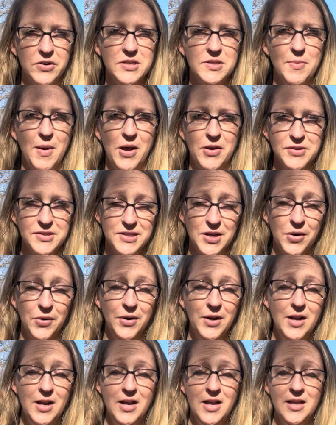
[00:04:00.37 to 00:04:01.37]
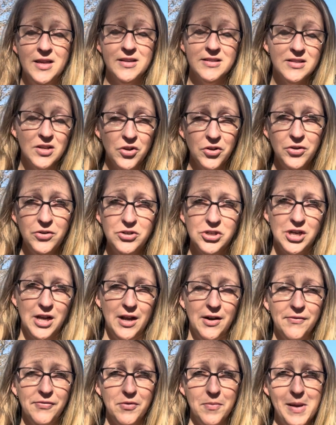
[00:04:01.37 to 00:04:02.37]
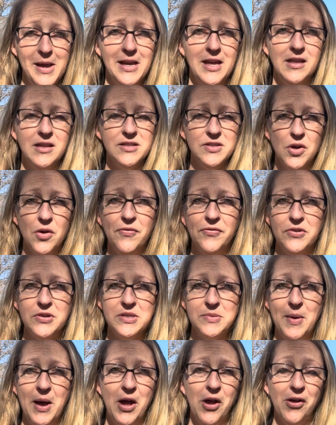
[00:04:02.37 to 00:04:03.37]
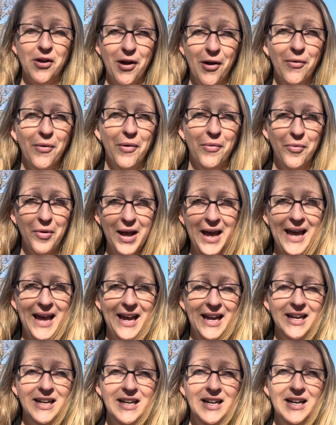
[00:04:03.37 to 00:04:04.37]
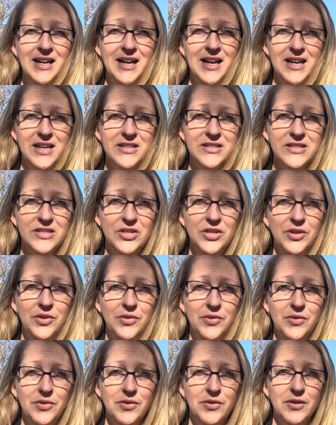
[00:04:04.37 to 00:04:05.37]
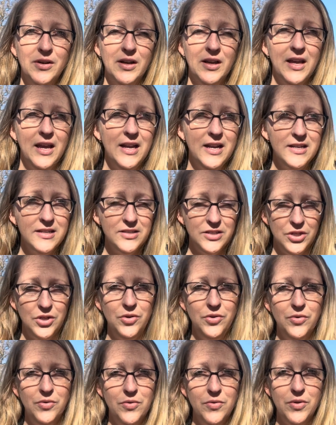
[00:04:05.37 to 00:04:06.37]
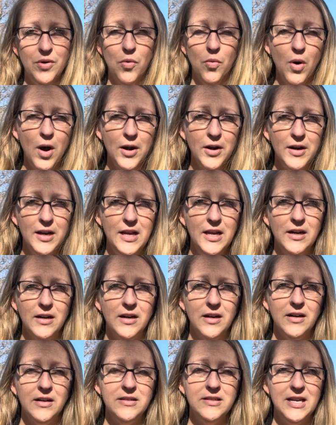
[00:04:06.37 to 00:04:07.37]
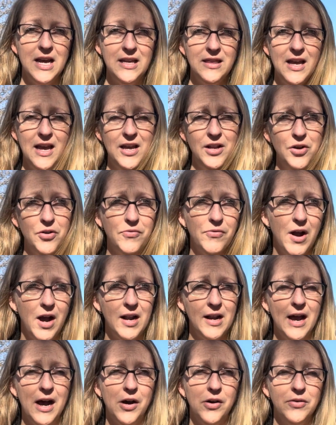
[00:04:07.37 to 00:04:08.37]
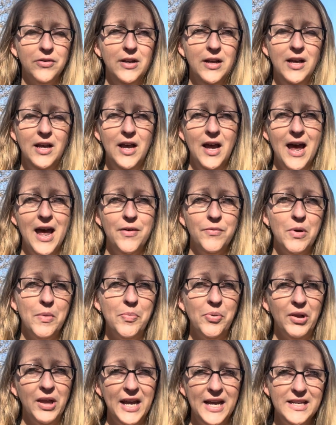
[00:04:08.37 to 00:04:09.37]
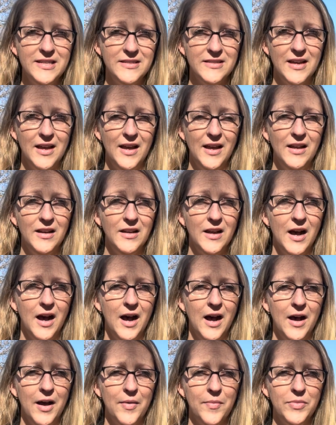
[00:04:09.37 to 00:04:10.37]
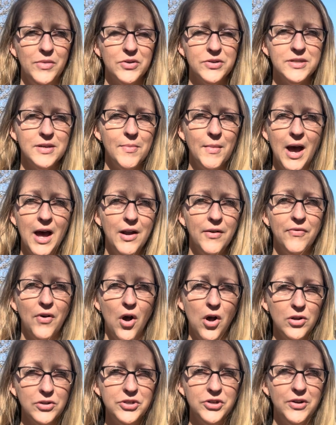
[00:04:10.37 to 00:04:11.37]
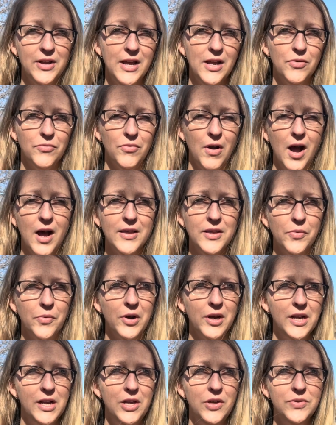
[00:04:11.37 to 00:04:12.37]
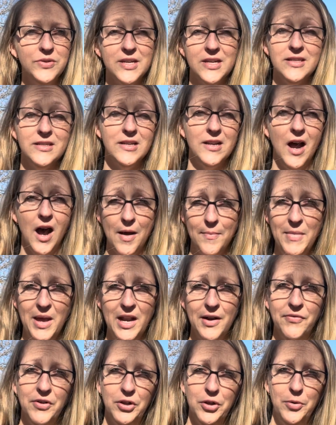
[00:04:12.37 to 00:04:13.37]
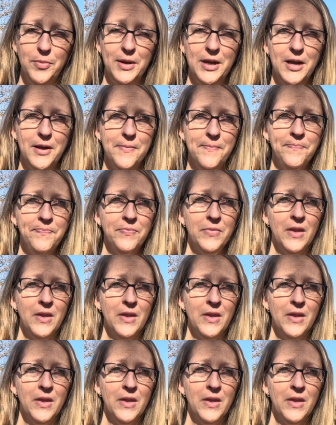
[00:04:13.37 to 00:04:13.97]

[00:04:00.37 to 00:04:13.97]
smell. So the solution for making the sulfur smell go away is to get into the water heater, take the anode rod out, and replace it. Um, there's some kind of alternate rod that we're gonna use that's not made of aluminum.